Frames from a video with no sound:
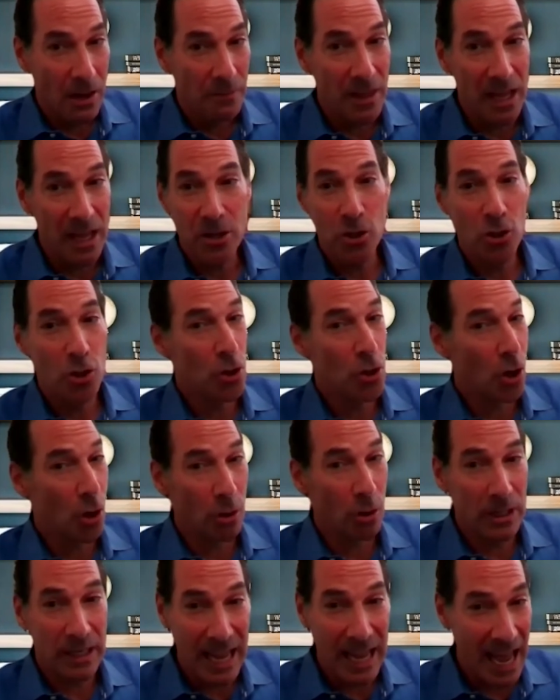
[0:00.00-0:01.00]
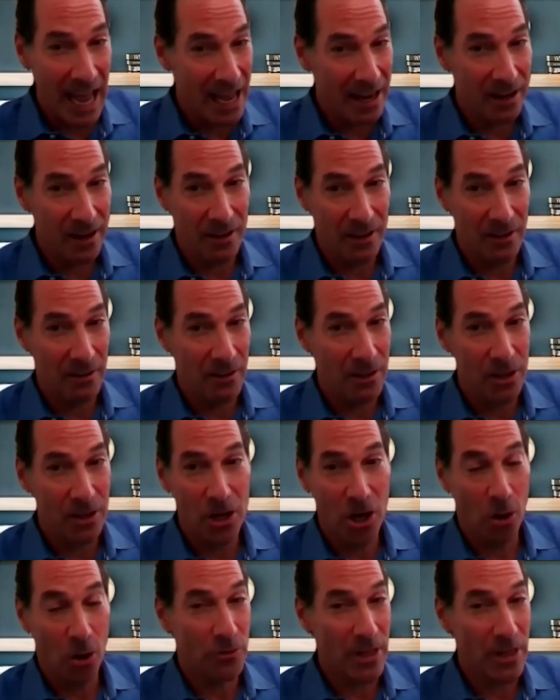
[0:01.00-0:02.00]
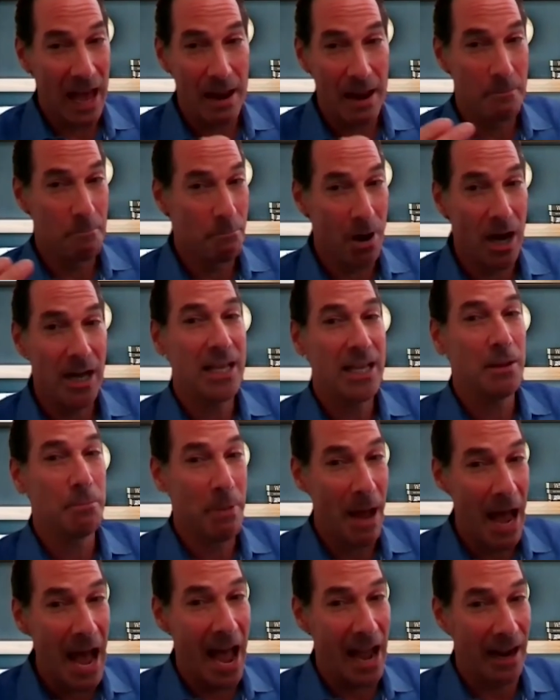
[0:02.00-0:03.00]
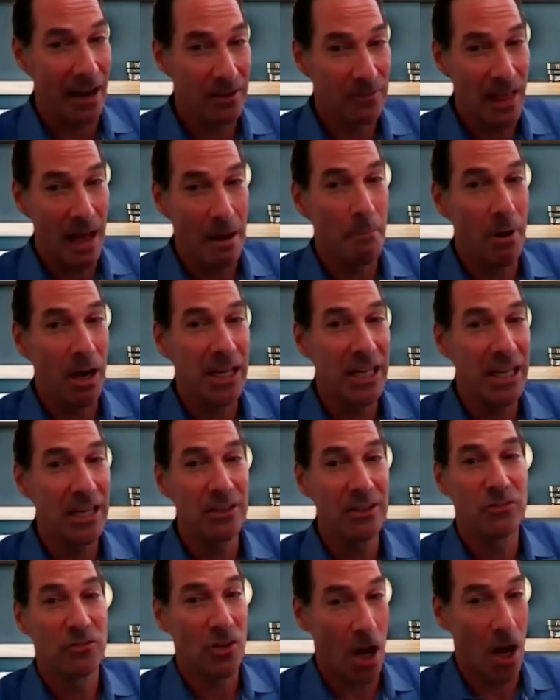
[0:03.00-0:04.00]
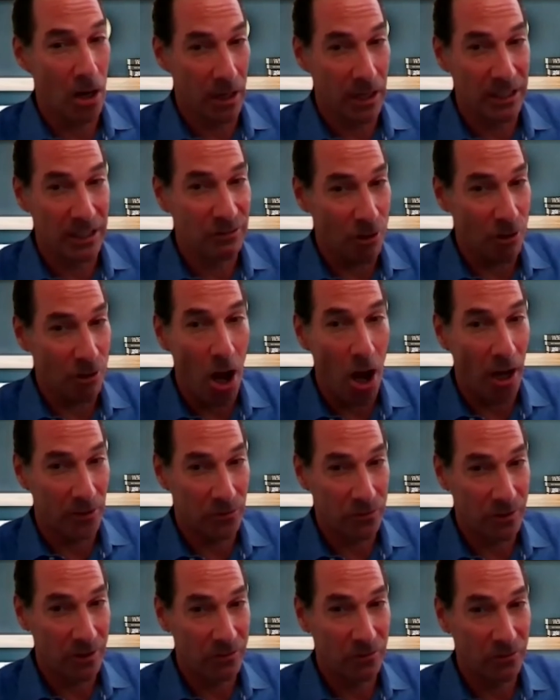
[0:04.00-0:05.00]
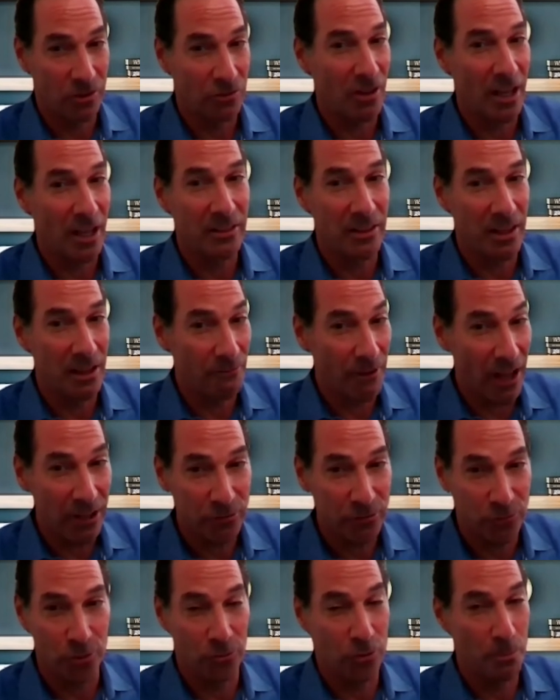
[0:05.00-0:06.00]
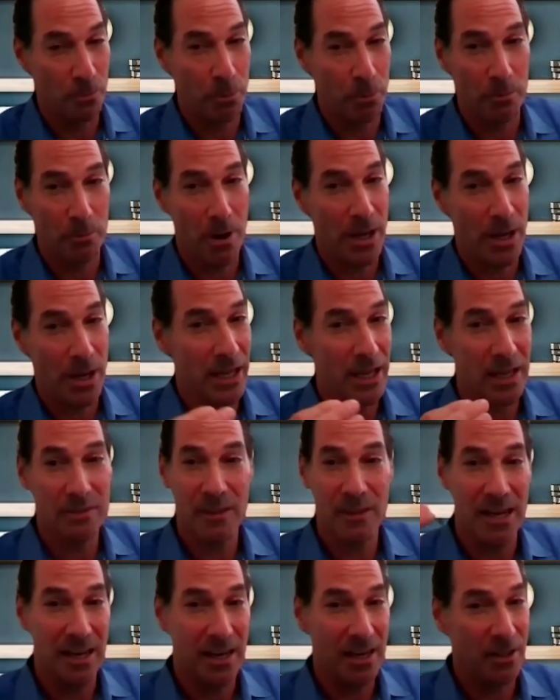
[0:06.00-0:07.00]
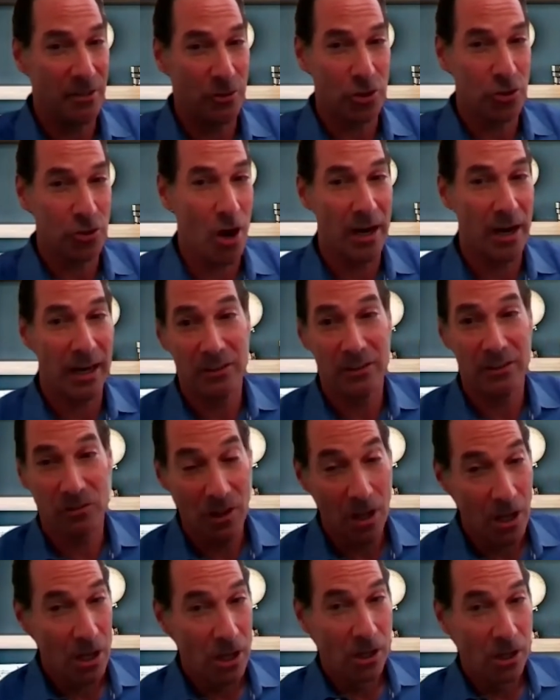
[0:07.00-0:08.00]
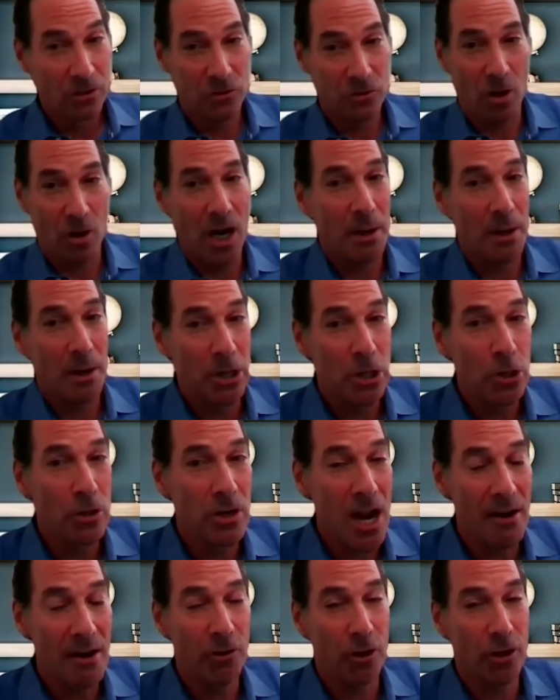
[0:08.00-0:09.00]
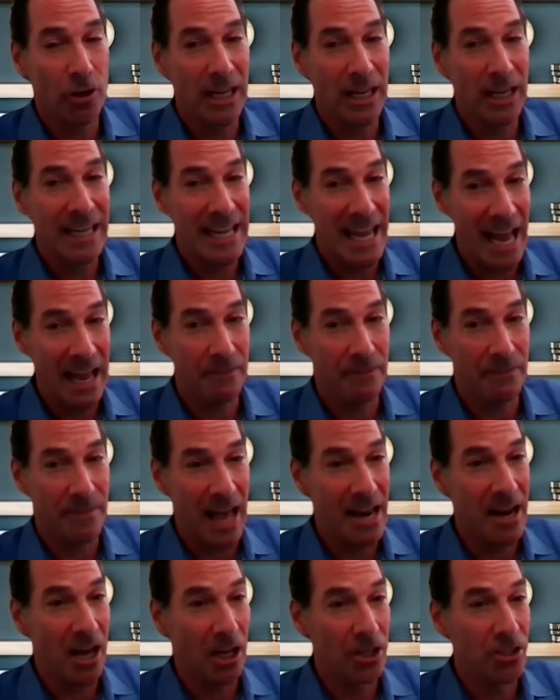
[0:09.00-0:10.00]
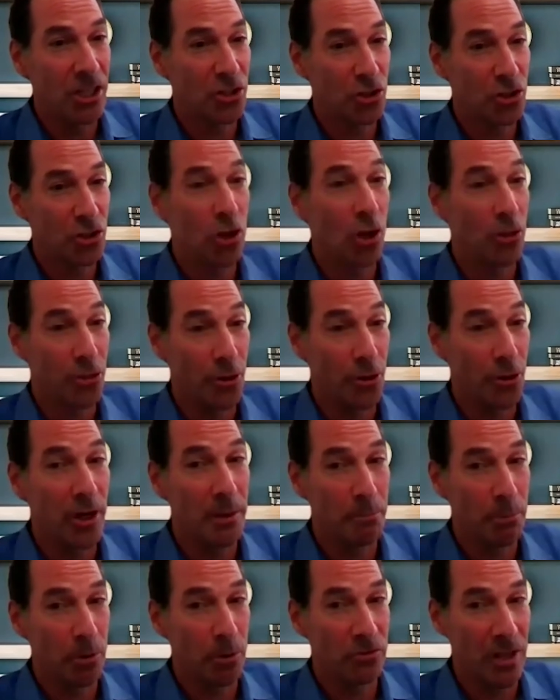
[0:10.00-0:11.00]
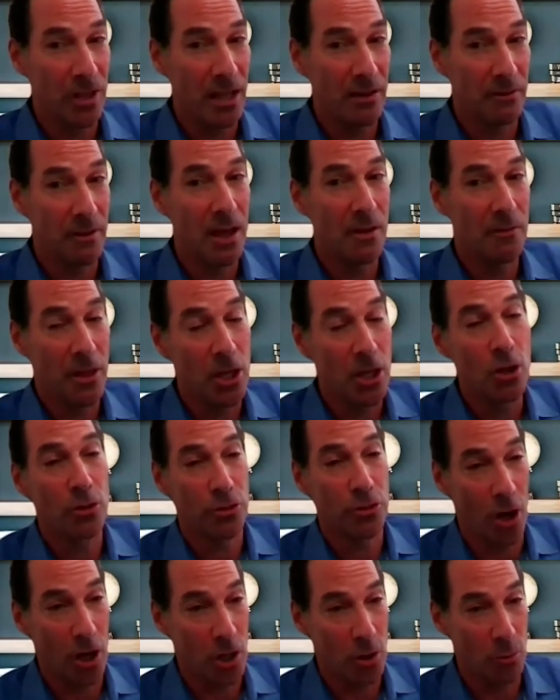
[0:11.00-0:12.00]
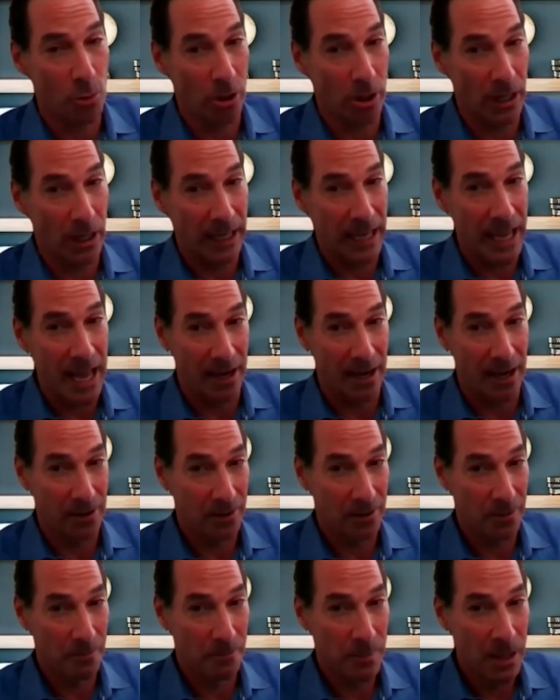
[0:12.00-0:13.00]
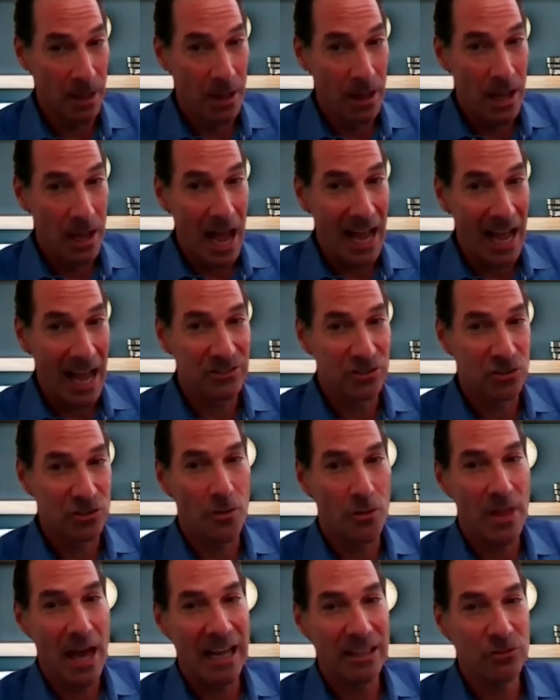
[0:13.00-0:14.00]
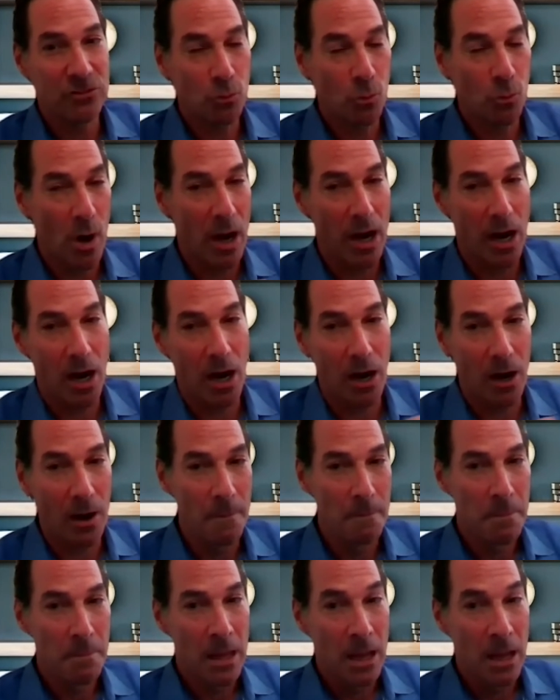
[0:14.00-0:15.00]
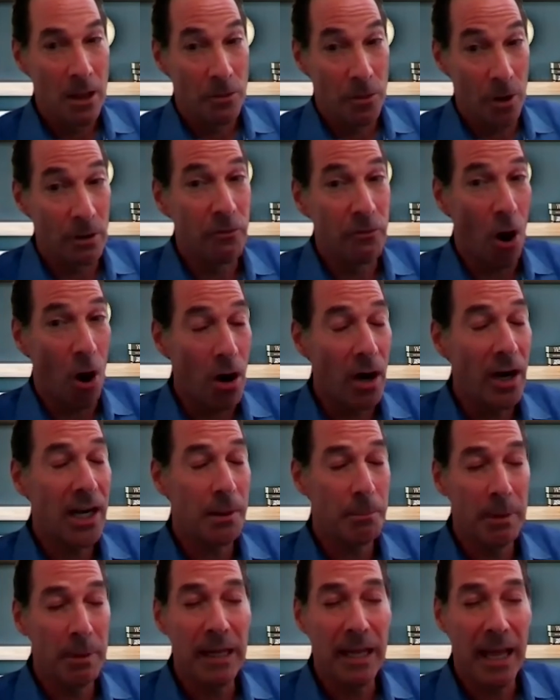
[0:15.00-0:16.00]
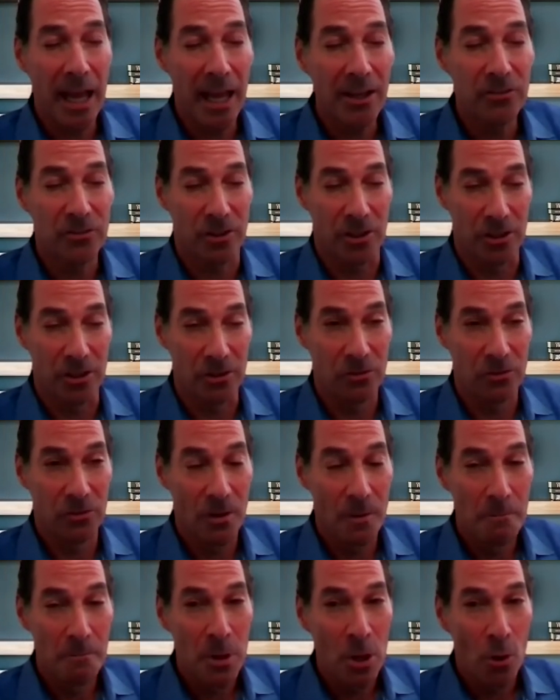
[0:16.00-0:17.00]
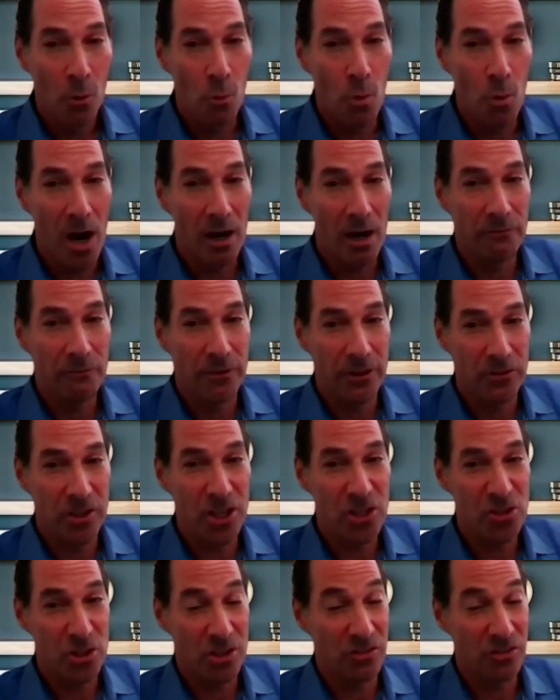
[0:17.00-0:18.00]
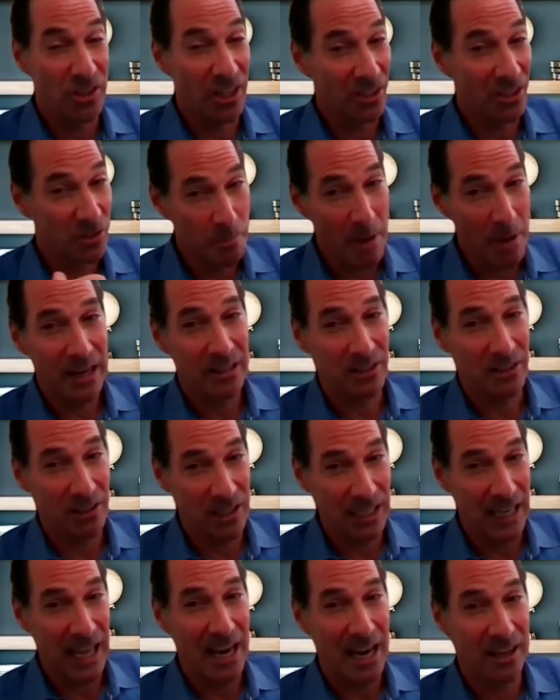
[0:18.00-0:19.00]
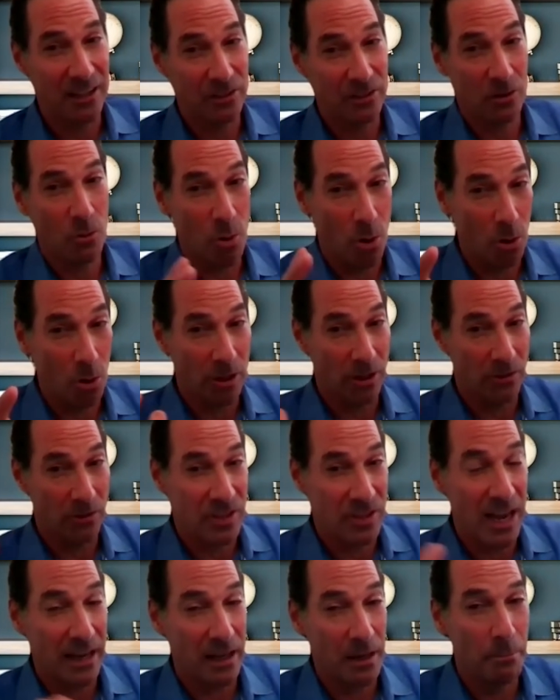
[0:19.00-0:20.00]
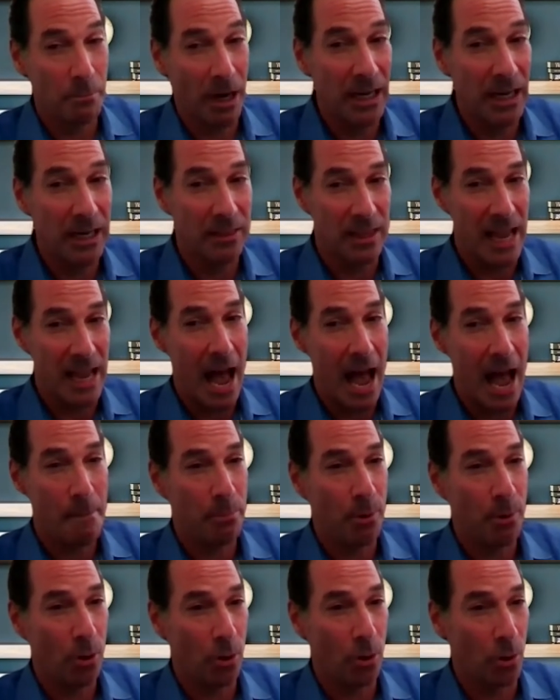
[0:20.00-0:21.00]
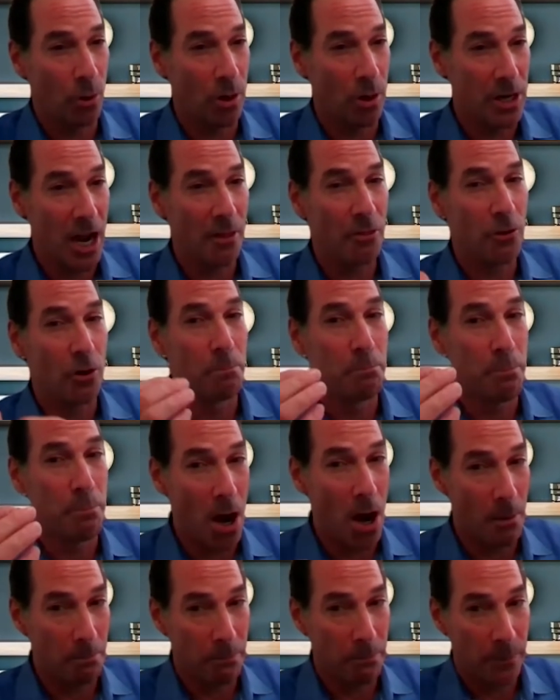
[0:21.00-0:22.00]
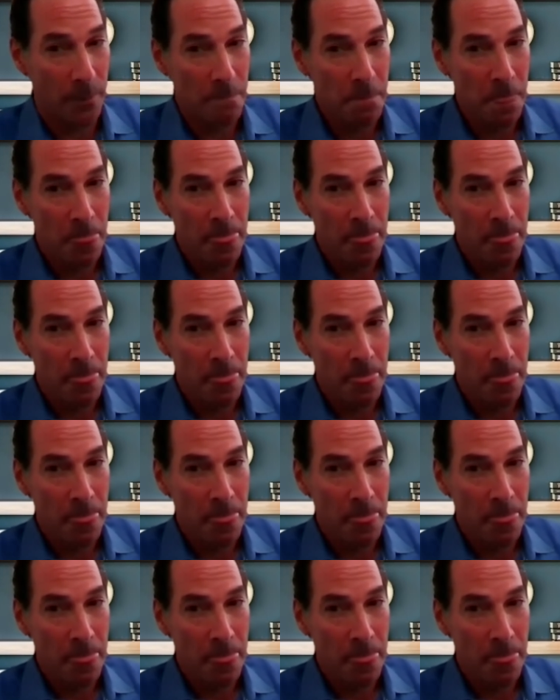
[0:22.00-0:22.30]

then you don't get you know that money back that money is sunk it's lost it's just like the investors you put money in they didn't hit the targets sorry but you're never going to get that additional 30% that you thought you were going to get and so that's where there have already been cases where physicians expected to get a quote a second bite at the apple or another bump